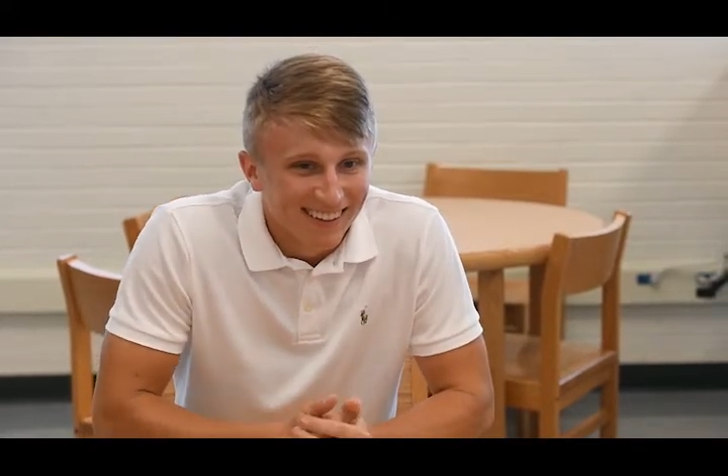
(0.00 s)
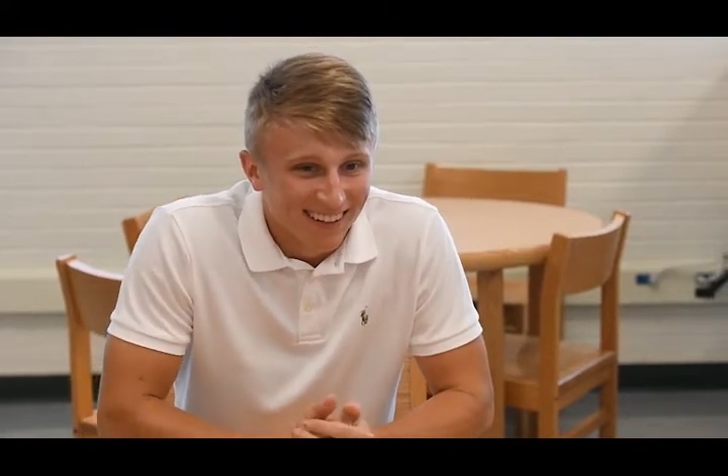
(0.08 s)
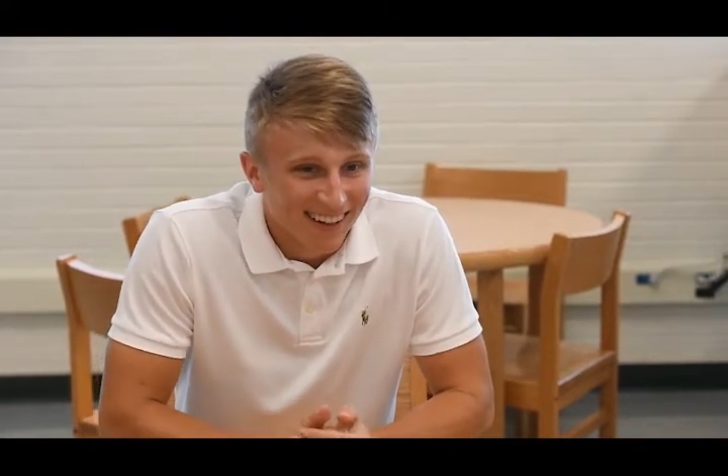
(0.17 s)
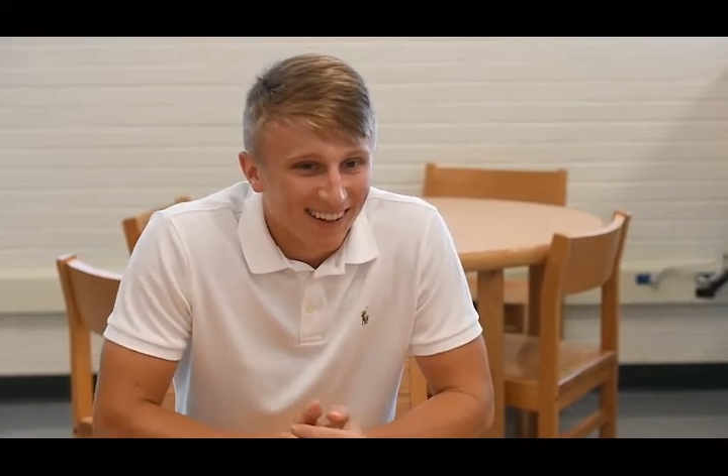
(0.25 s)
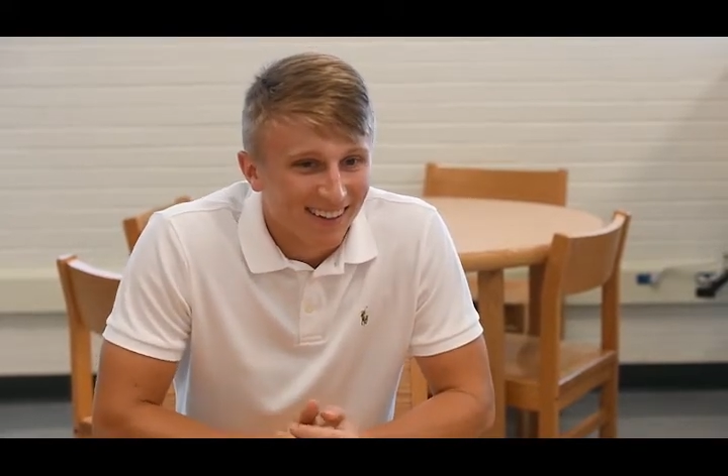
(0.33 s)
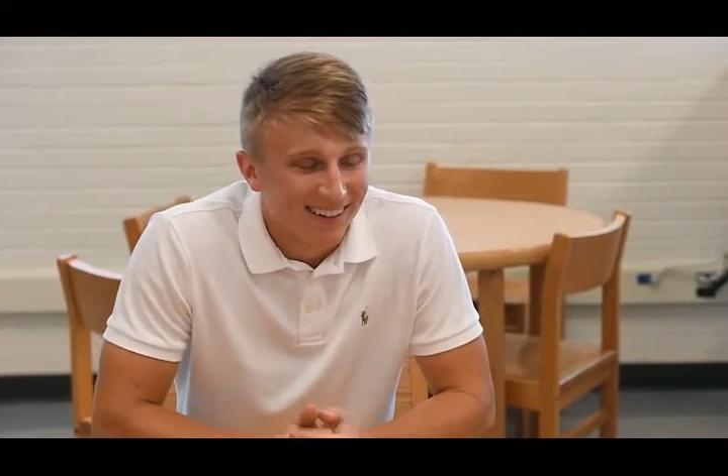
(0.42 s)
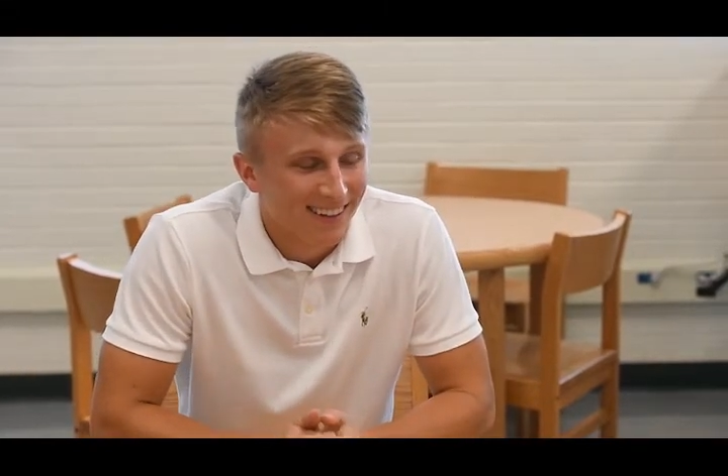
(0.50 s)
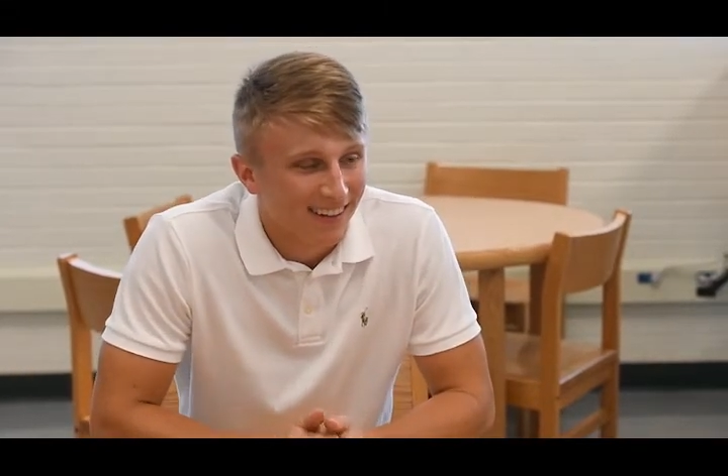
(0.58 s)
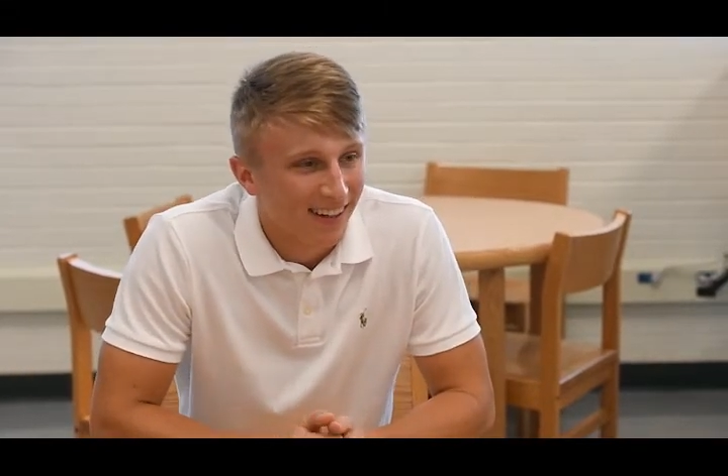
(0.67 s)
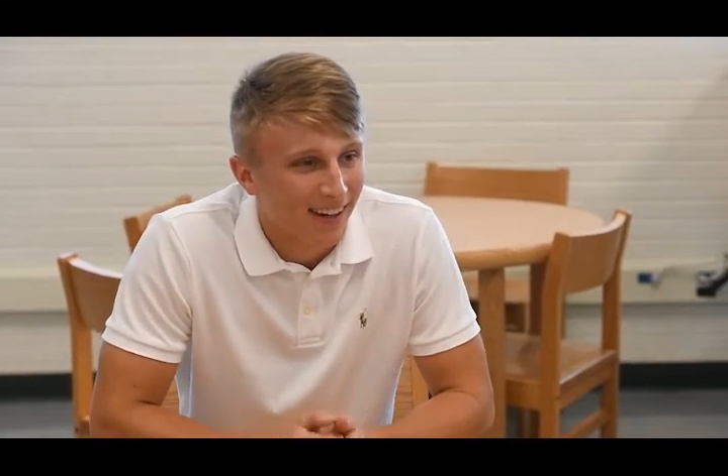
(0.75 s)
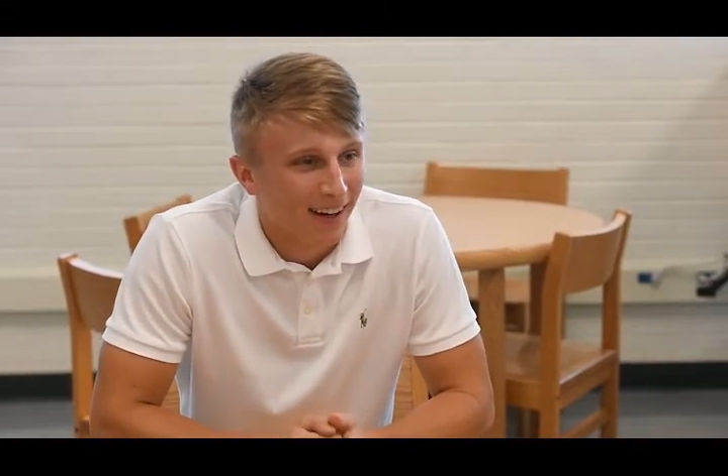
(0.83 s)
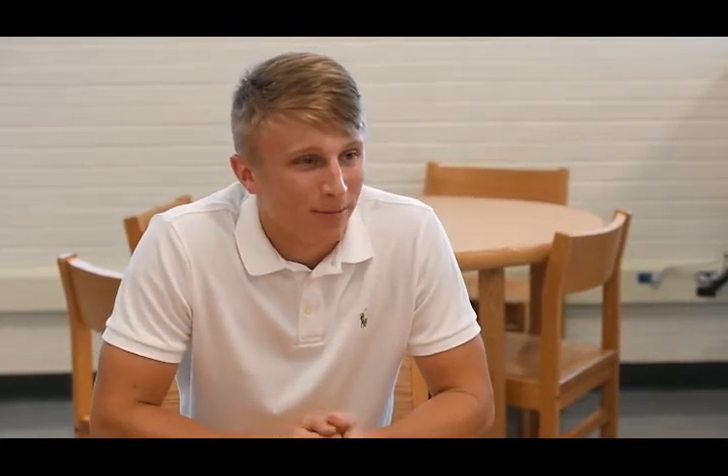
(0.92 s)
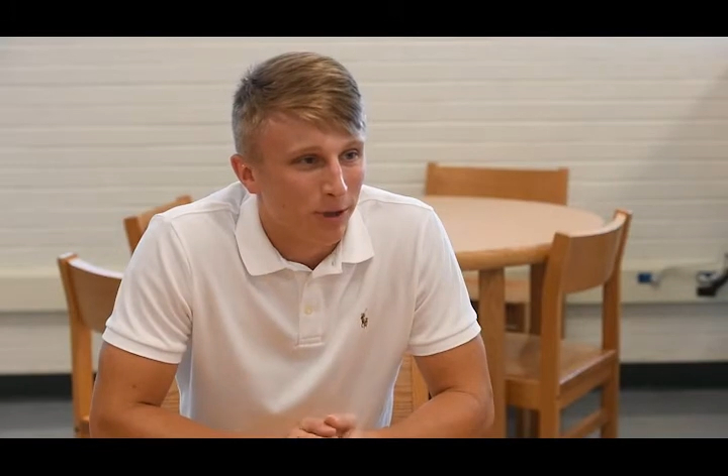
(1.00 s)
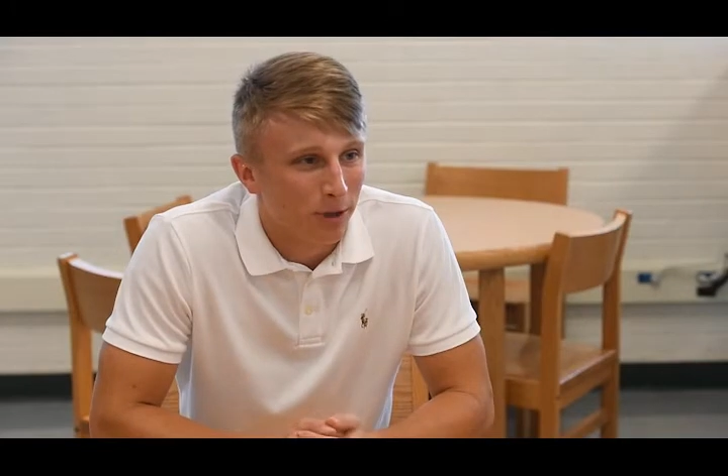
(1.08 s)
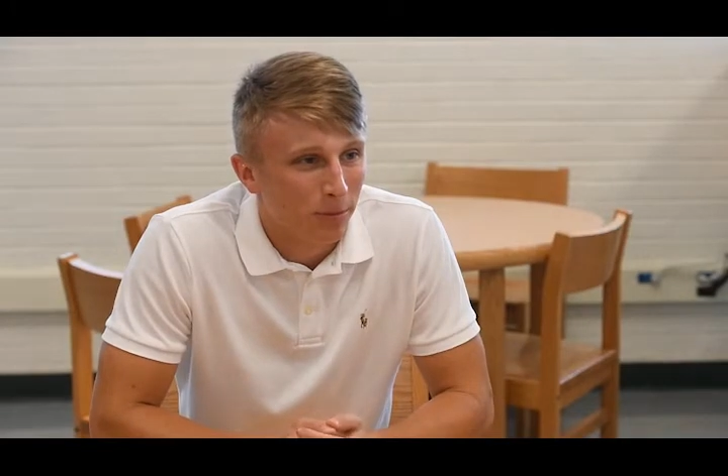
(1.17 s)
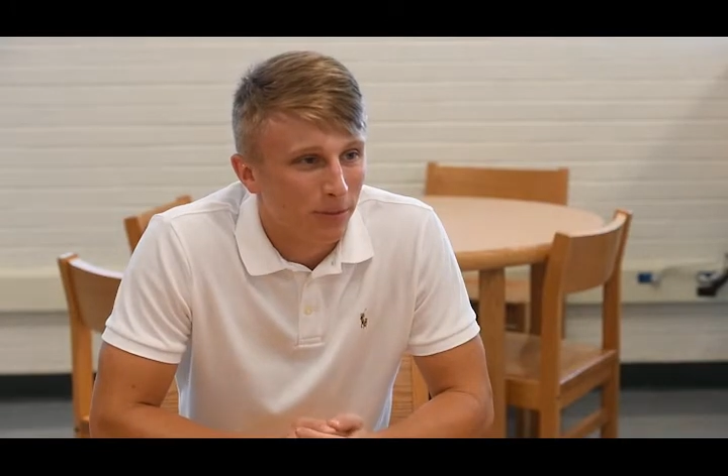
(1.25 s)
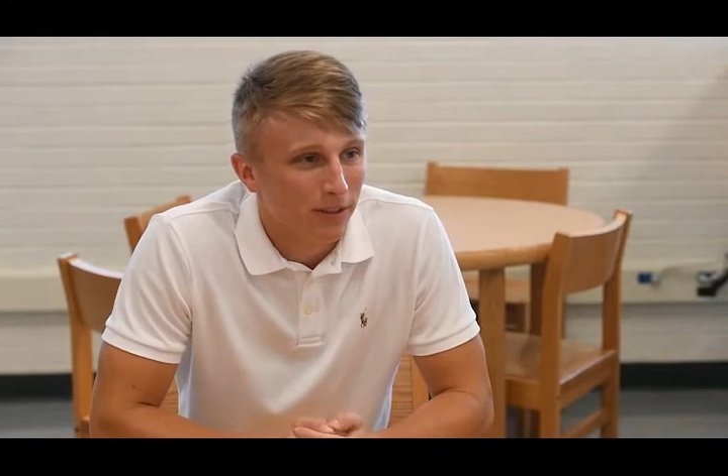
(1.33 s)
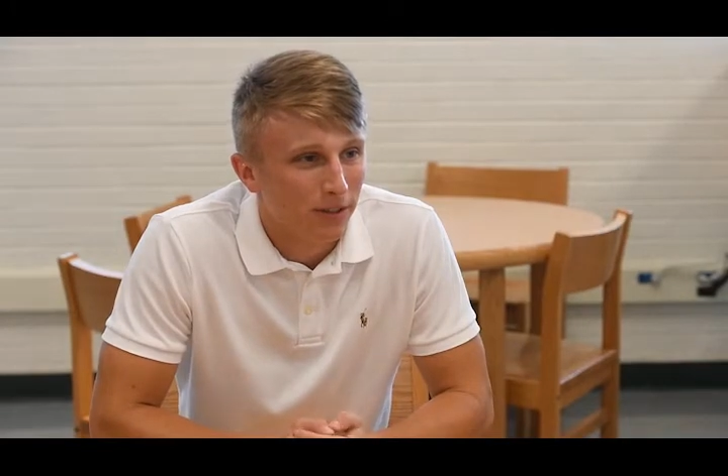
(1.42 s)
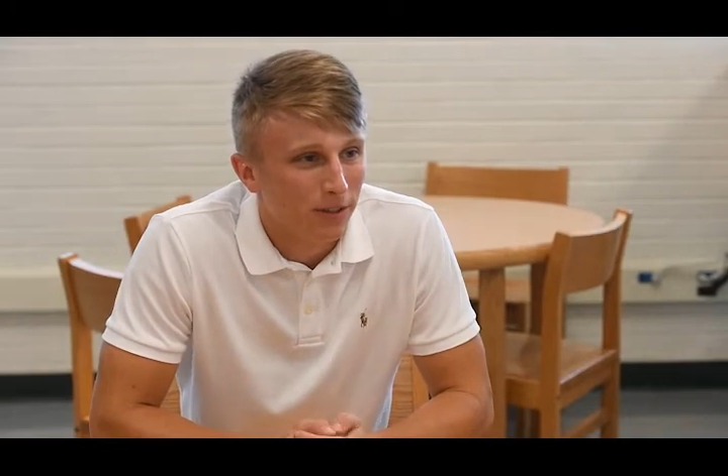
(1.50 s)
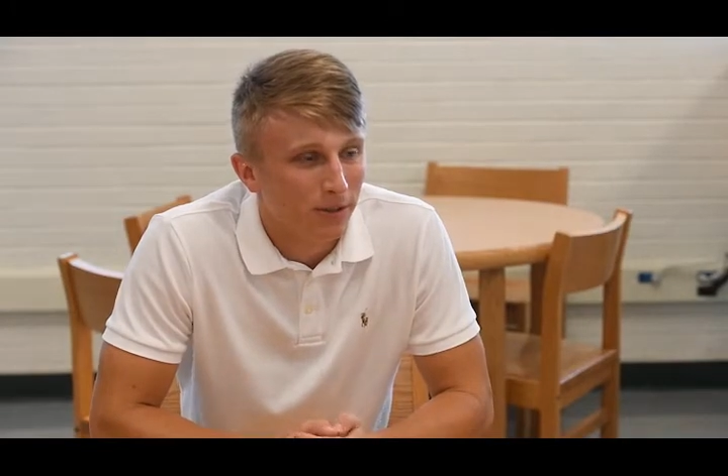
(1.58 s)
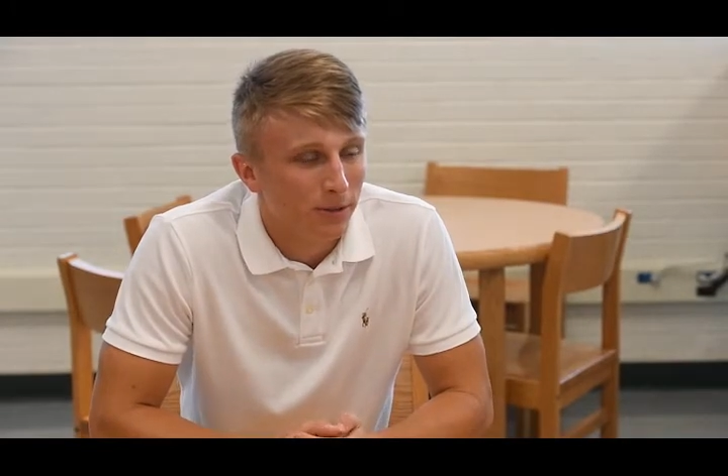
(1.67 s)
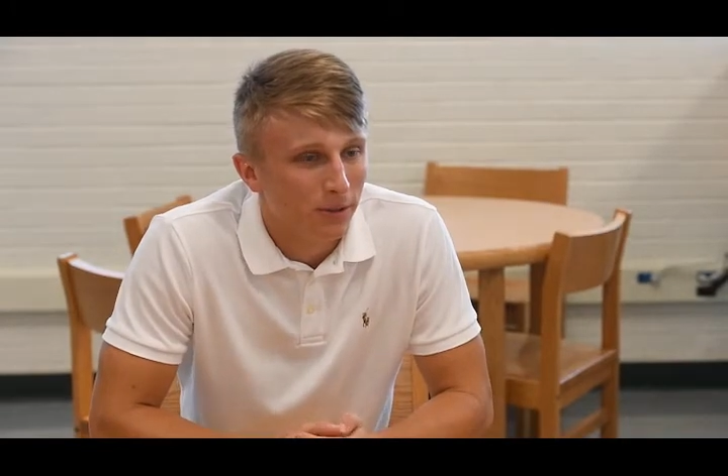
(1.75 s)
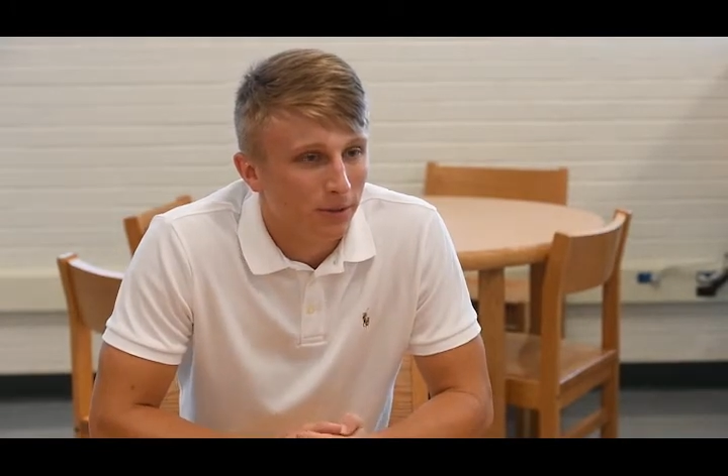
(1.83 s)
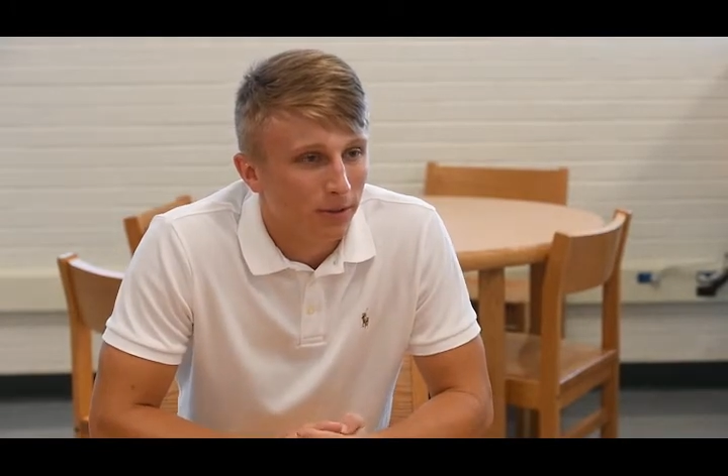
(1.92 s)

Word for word: Yeah, yeah. I'm hoping to